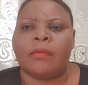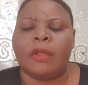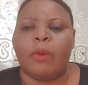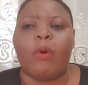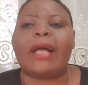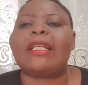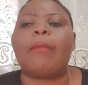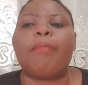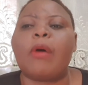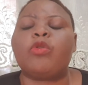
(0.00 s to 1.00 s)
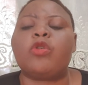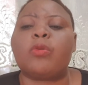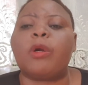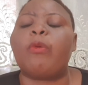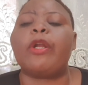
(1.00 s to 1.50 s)
What about
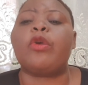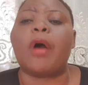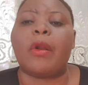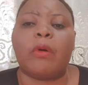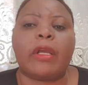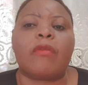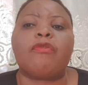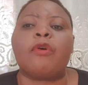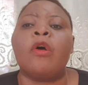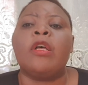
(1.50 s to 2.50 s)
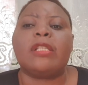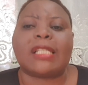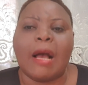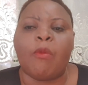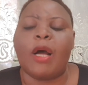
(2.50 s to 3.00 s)
tomorrow when you are looking for
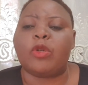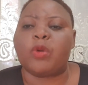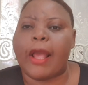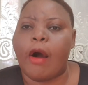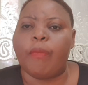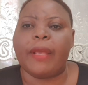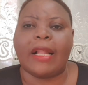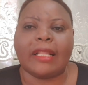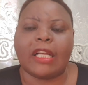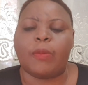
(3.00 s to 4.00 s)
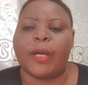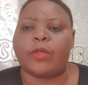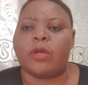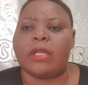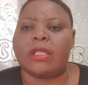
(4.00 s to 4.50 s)
someone to help you and that
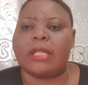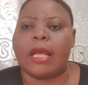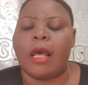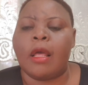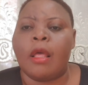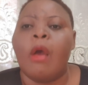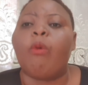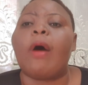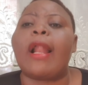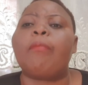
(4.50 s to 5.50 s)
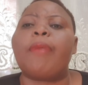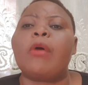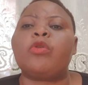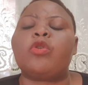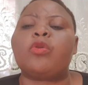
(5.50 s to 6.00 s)
person is there? What
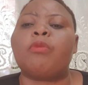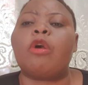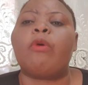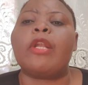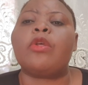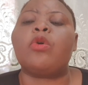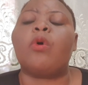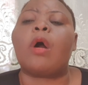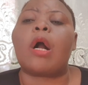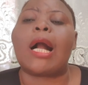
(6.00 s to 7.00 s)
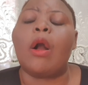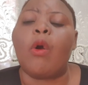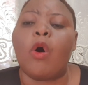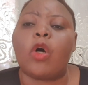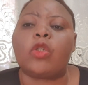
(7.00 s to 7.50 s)
about tomorrow when you
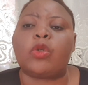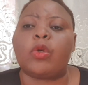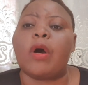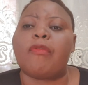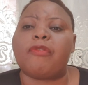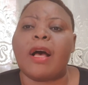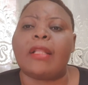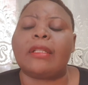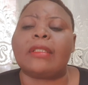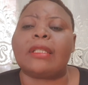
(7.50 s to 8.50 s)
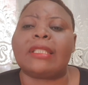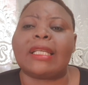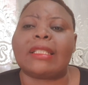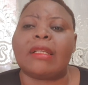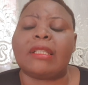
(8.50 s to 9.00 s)
go to your father,
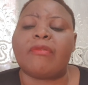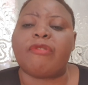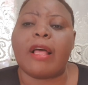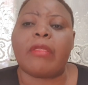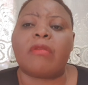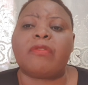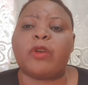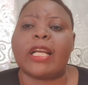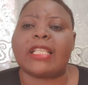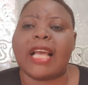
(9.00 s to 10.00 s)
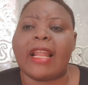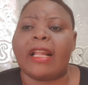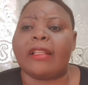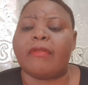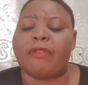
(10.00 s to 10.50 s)
the father of your child,
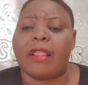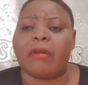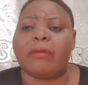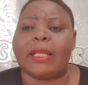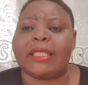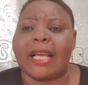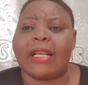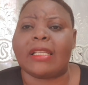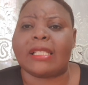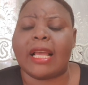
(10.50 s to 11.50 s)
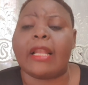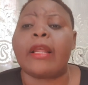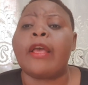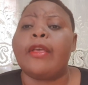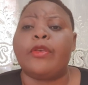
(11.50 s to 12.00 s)
and the father of the child
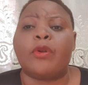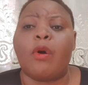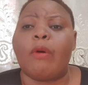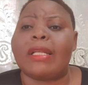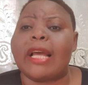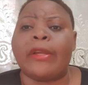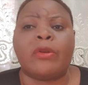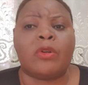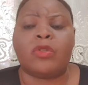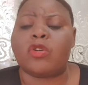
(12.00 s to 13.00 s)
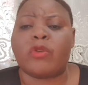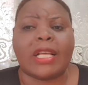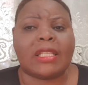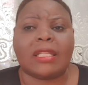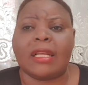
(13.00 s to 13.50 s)
said, you know what, I don't
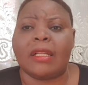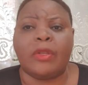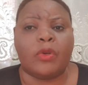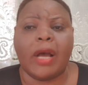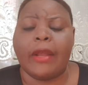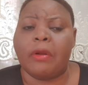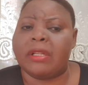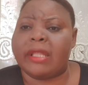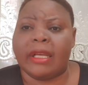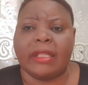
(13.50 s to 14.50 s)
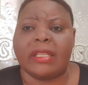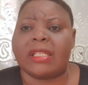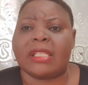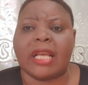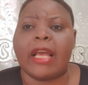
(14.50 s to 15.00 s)
trust you, I don't think
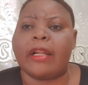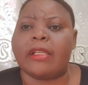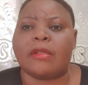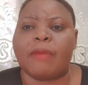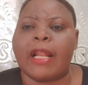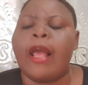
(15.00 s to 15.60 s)
this child is mine.